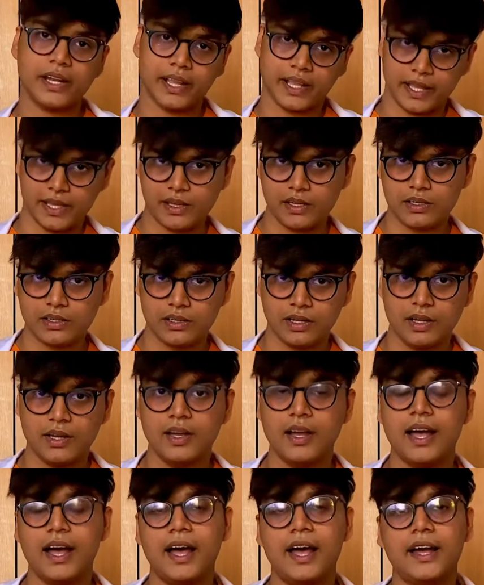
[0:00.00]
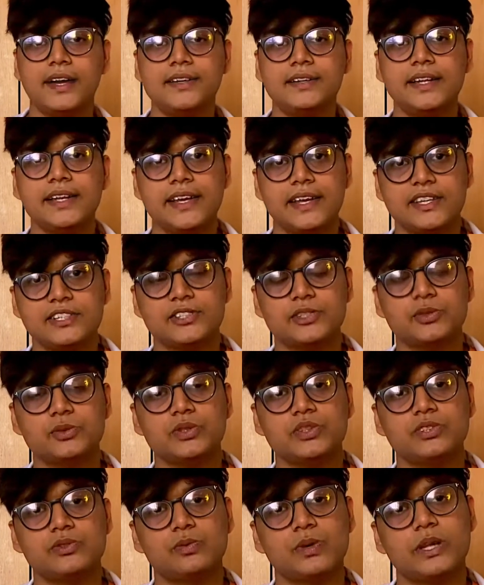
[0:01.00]
here, and the S2
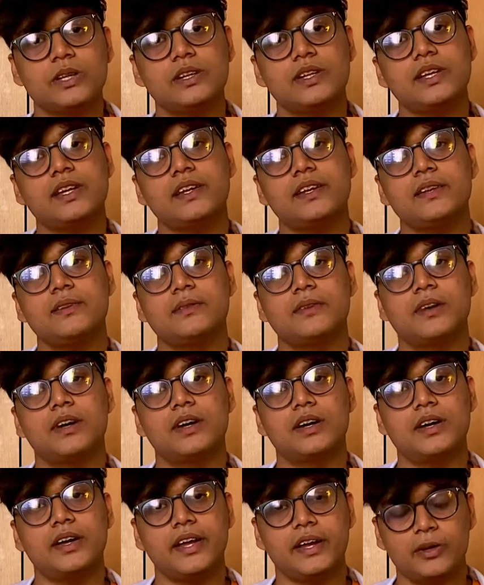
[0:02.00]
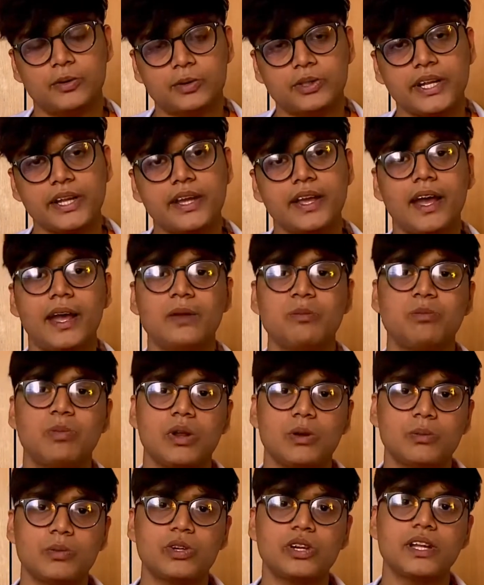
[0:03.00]
is when the aortic and
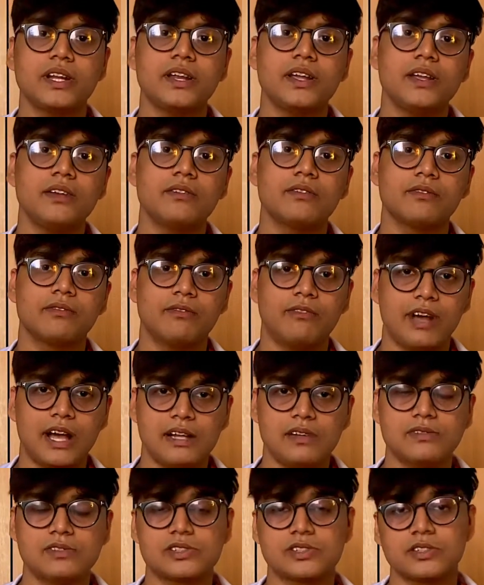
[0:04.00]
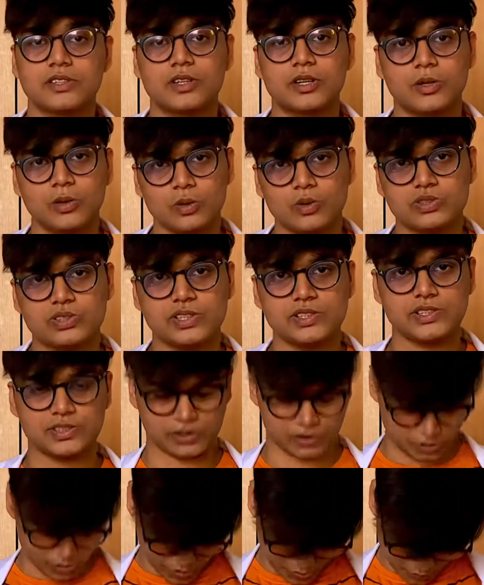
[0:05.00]
pulmonary valves closes,
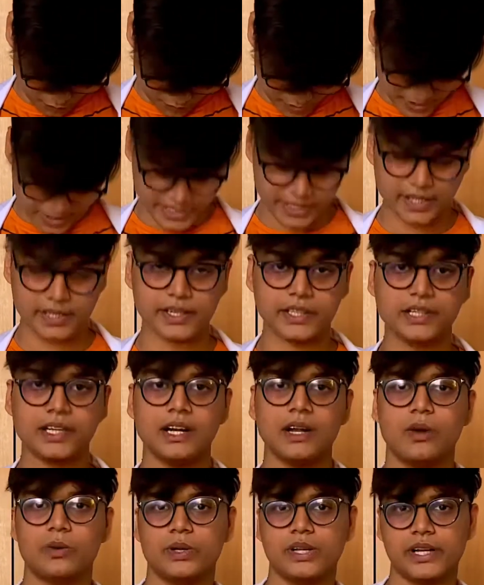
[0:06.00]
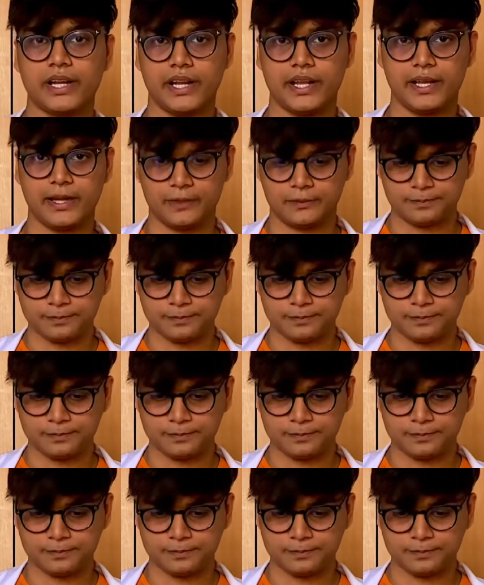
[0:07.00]
so you will hear it louder here.